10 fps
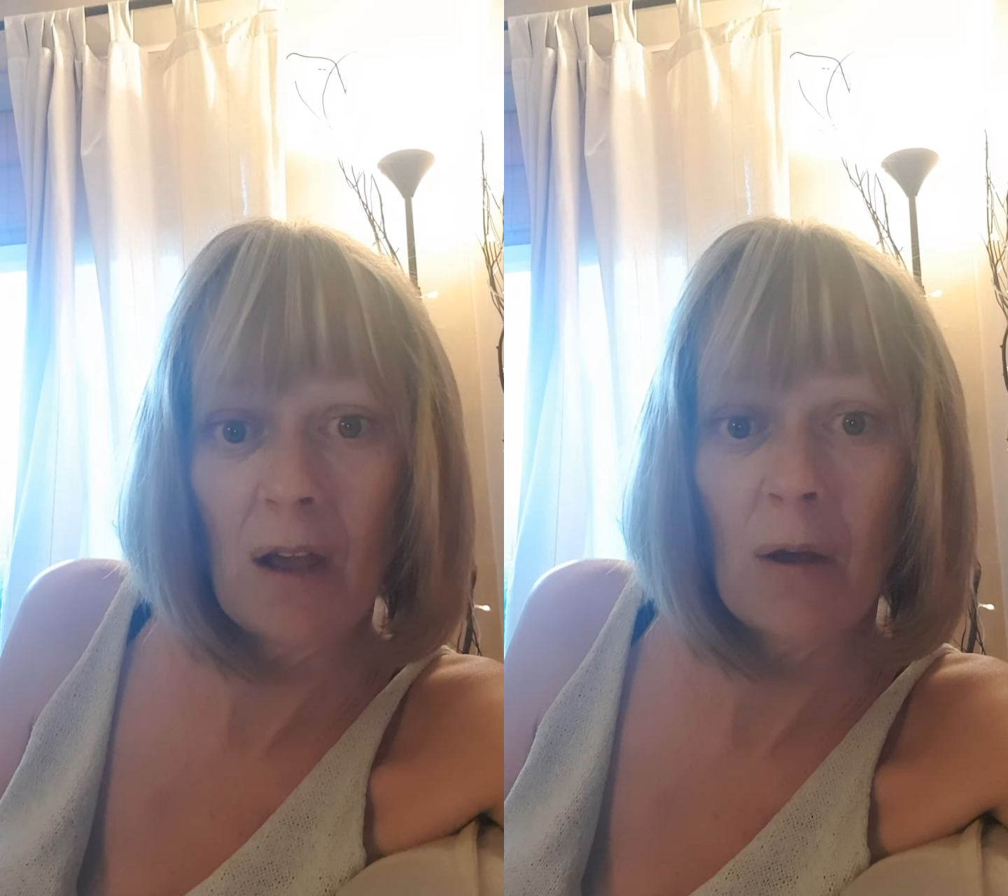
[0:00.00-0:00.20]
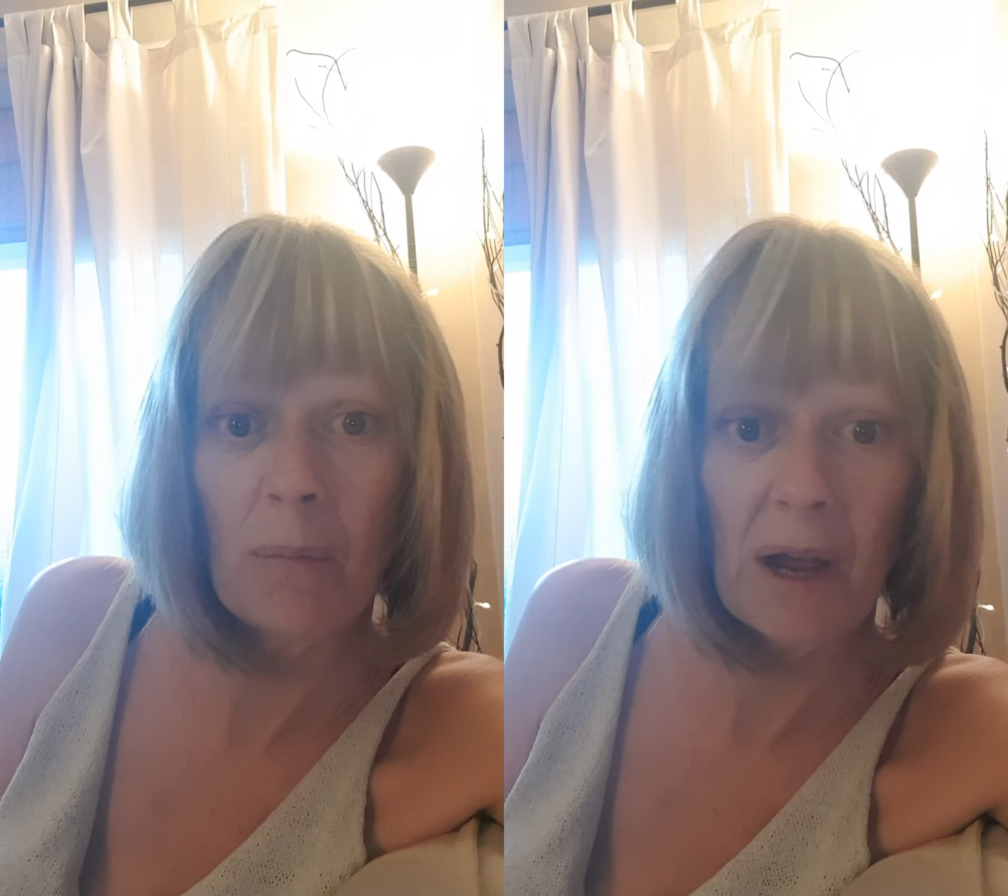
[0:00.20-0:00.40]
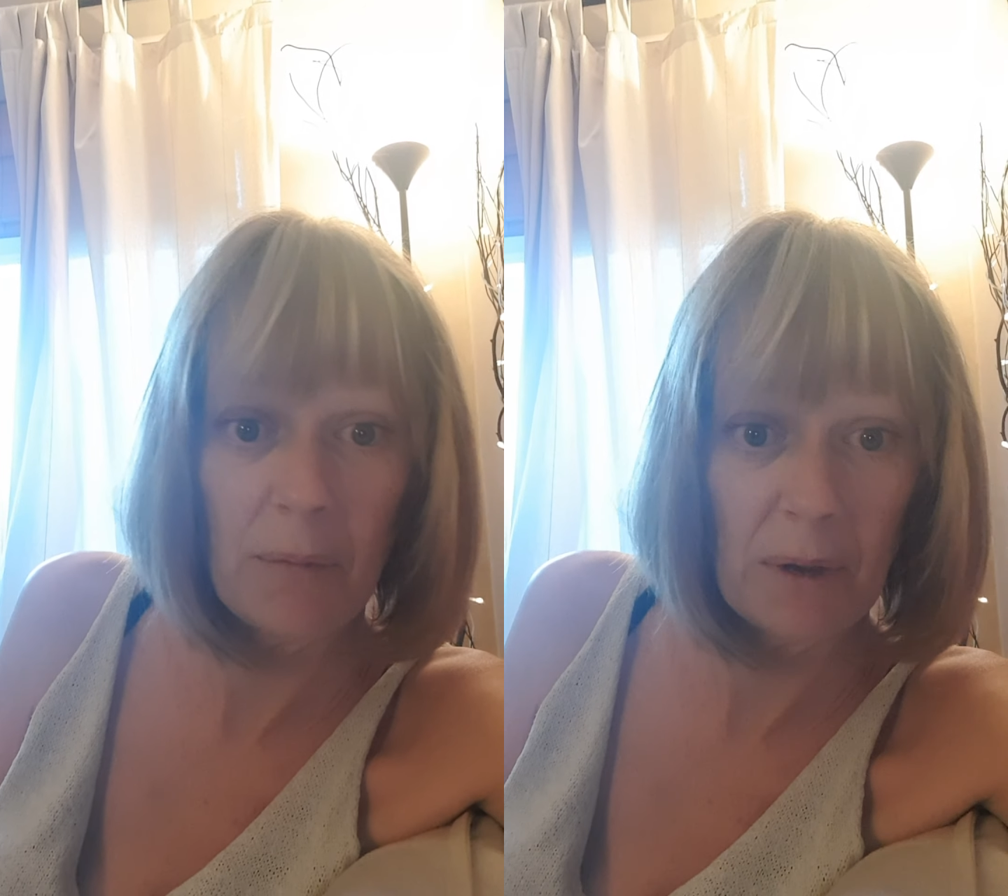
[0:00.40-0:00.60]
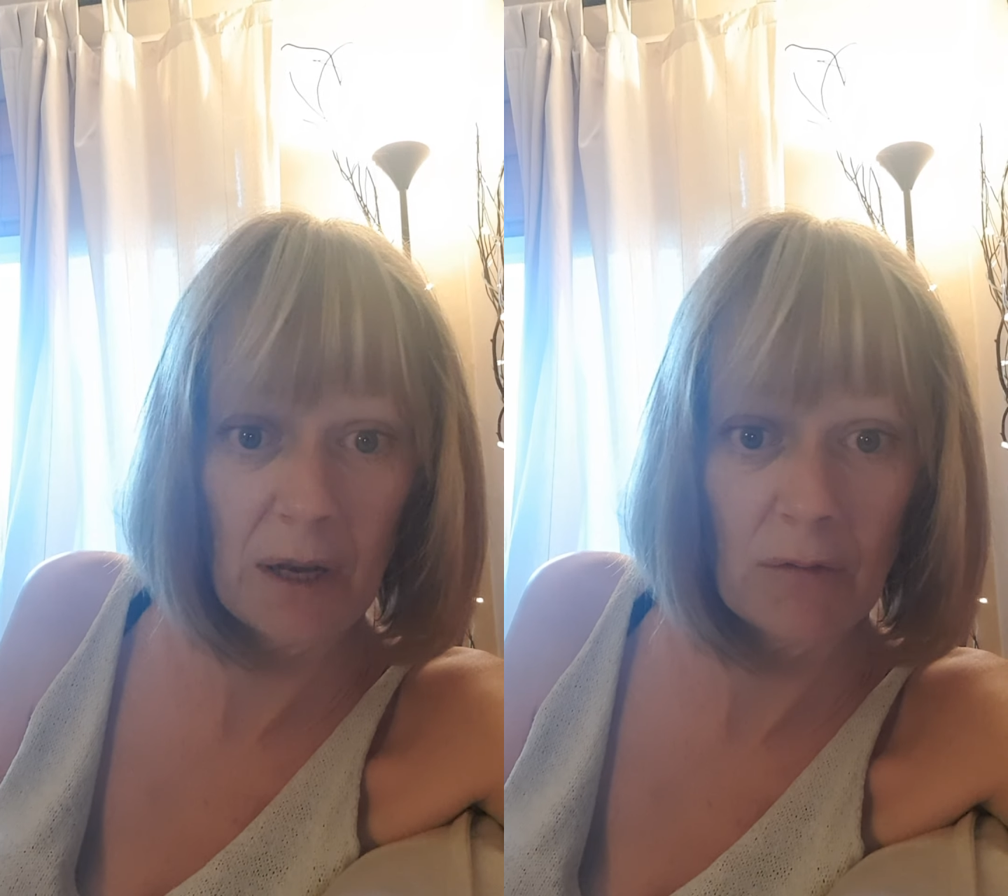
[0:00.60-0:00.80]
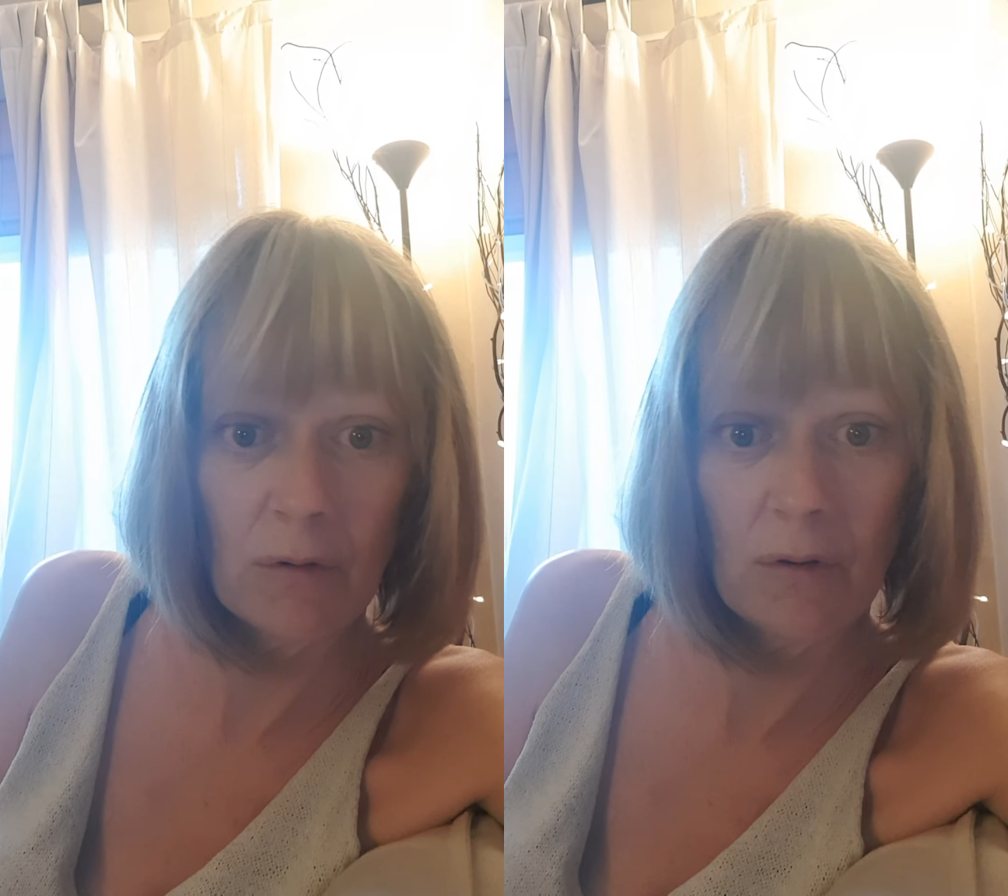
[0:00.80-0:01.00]
abide by
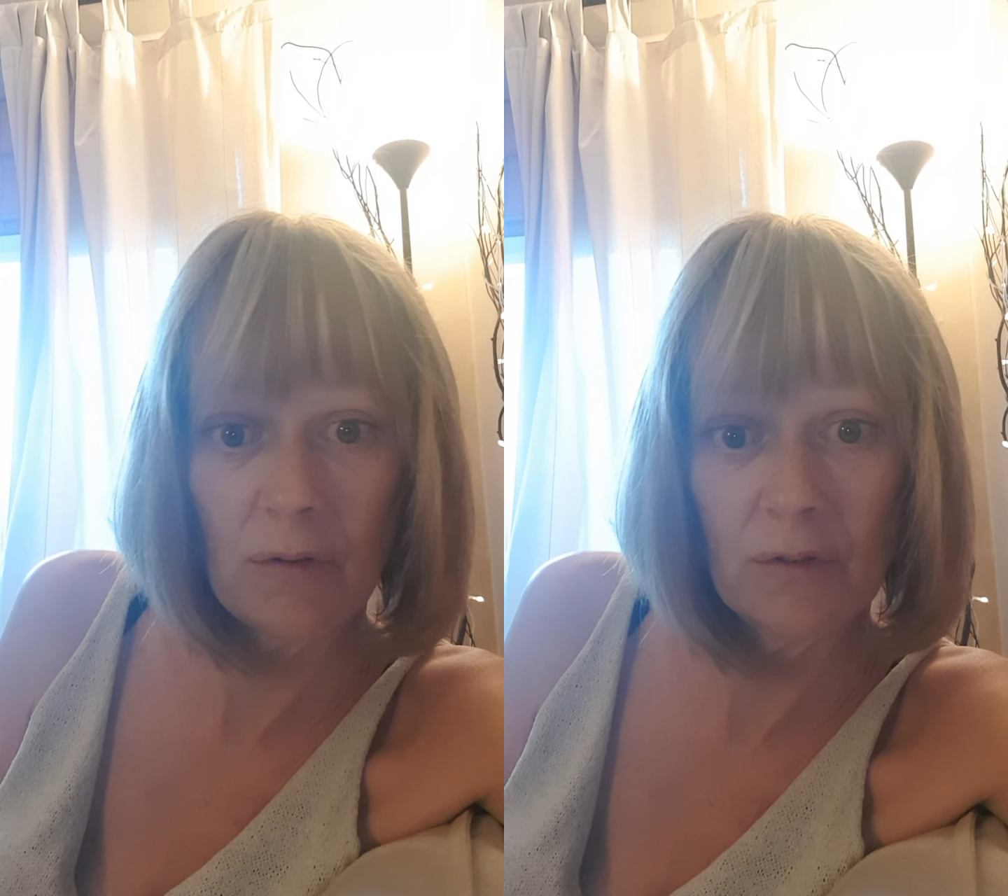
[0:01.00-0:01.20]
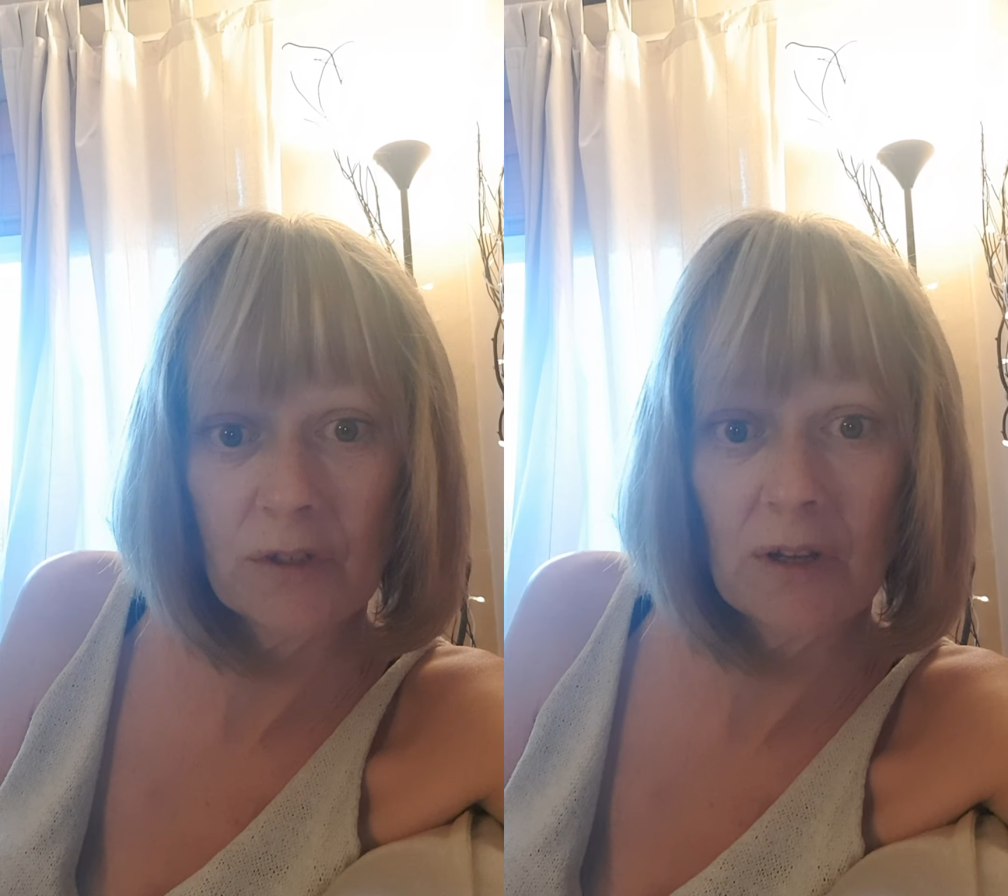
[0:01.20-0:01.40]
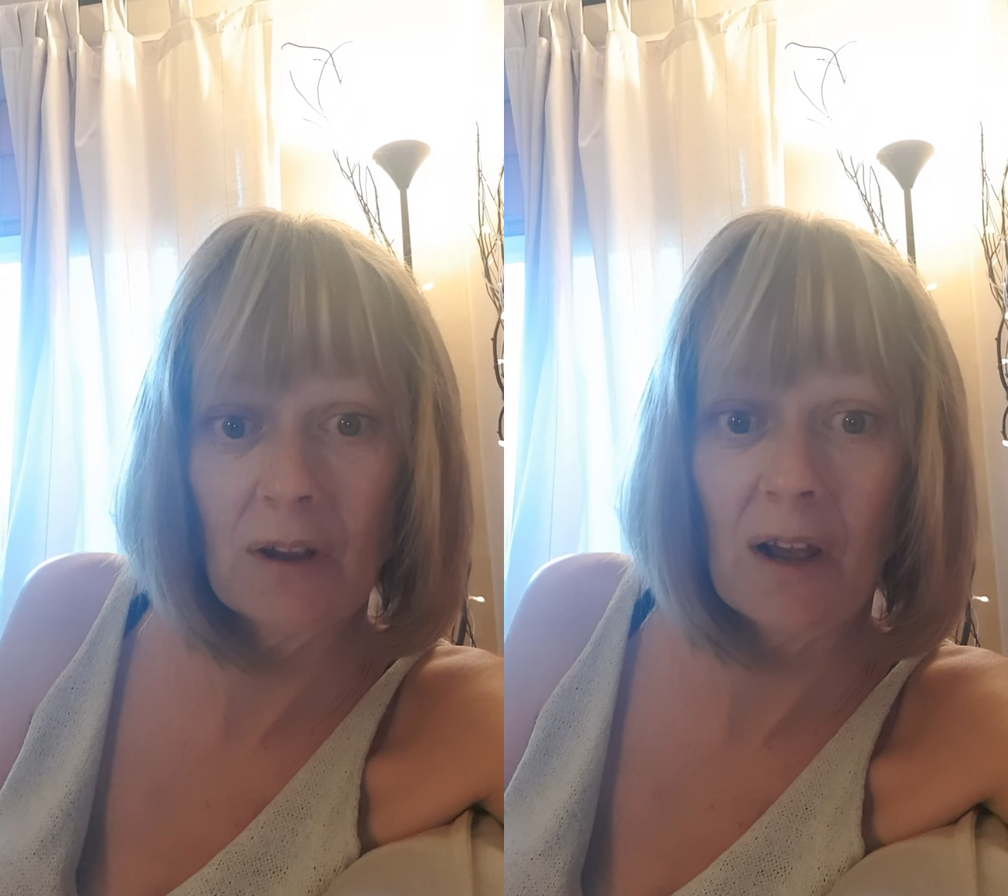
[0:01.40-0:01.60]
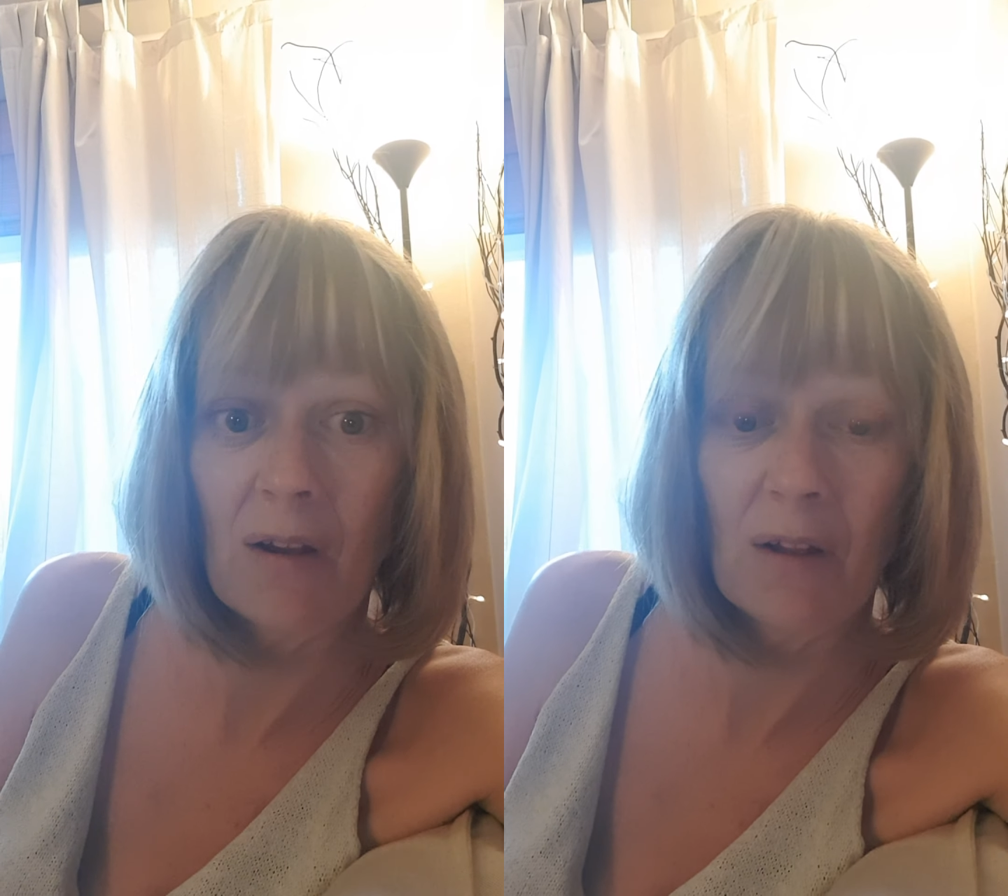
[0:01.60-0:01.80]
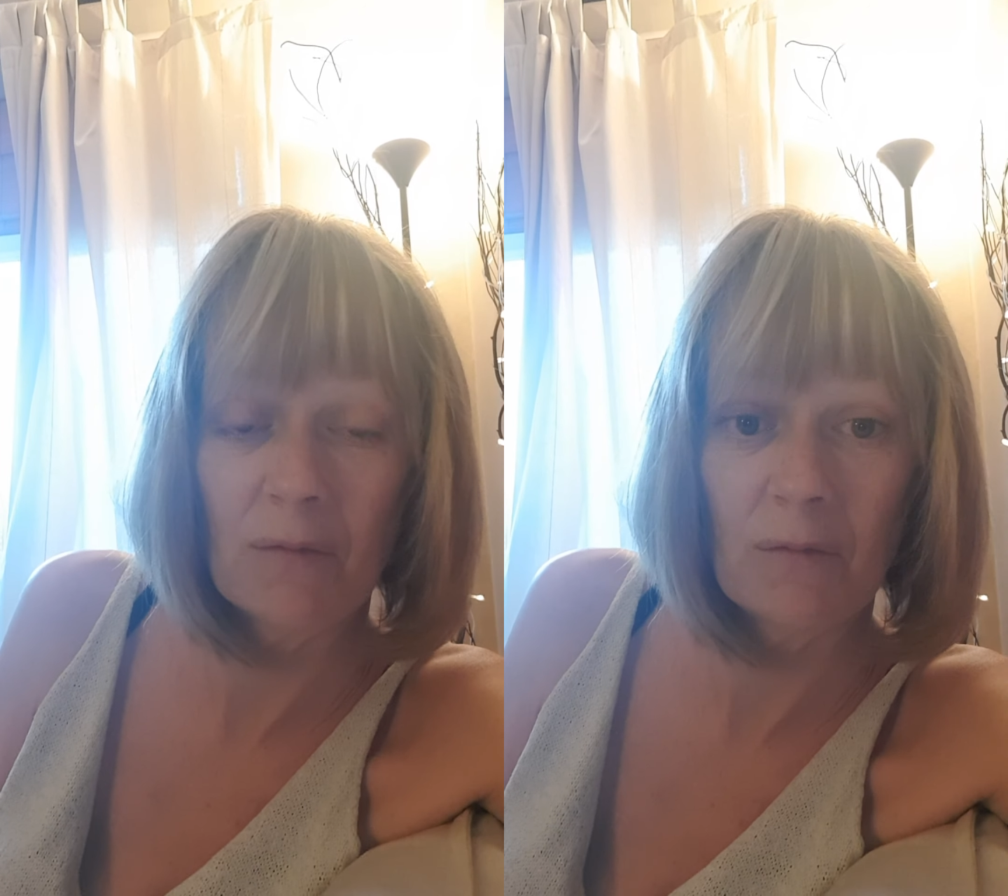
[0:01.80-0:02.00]
the rules,
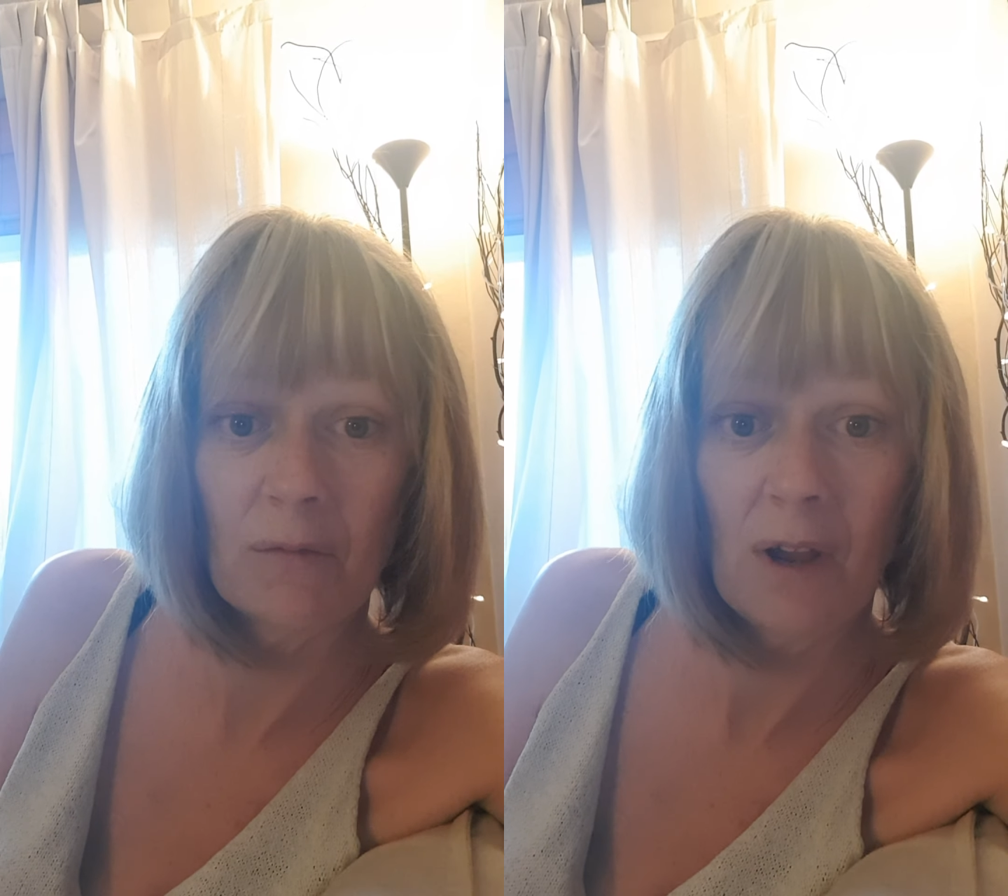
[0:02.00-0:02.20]
and